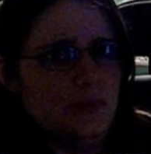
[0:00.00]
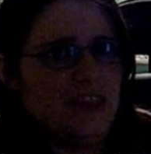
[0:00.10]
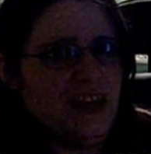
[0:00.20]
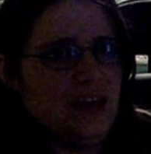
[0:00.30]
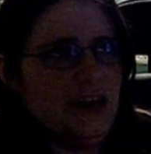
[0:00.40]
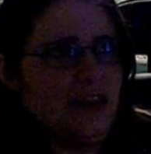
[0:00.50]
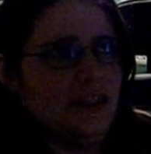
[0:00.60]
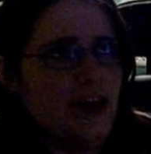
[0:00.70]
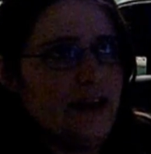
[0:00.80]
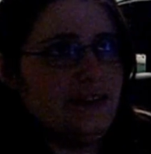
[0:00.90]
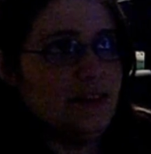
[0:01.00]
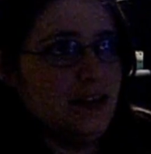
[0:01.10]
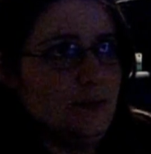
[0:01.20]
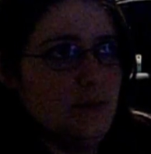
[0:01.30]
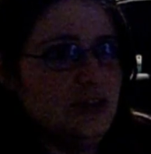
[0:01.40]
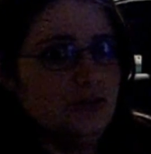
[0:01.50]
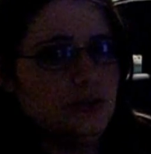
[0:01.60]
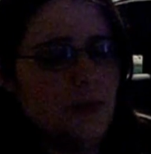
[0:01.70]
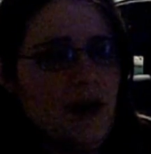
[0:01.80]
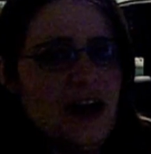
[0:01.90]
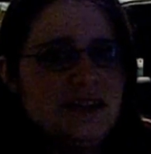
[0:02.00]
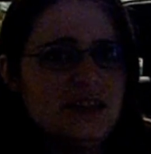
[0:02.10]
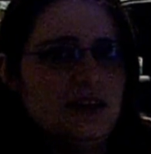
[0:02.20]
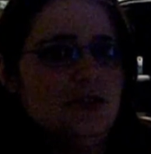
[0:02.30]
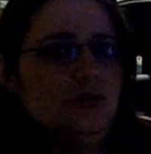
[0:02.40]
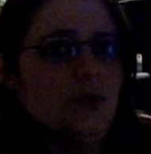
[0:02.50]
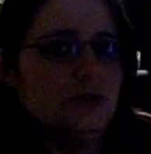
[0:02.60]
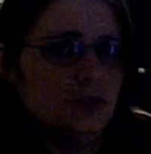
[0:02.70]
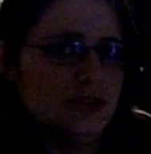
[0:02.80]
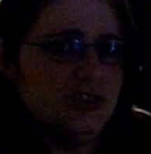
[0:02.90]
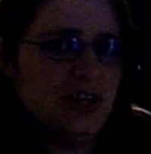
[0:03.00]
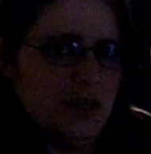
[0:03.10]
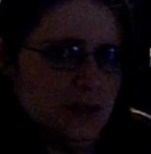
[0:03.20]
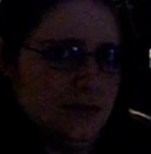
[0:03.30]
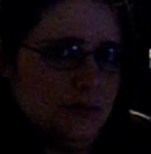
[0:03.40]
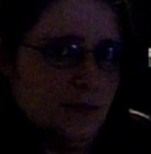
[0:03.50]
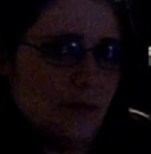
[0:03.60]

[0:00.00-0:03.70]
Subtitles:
they lack the mental capacity to understand.